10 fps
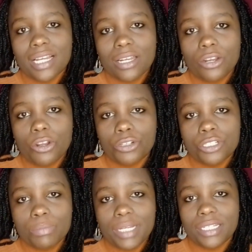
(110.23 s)
there are
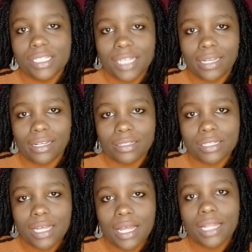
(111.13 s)
not many
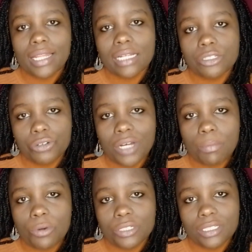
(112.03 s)
channels that talk
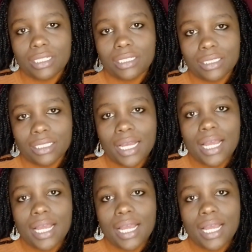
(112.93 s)
about this.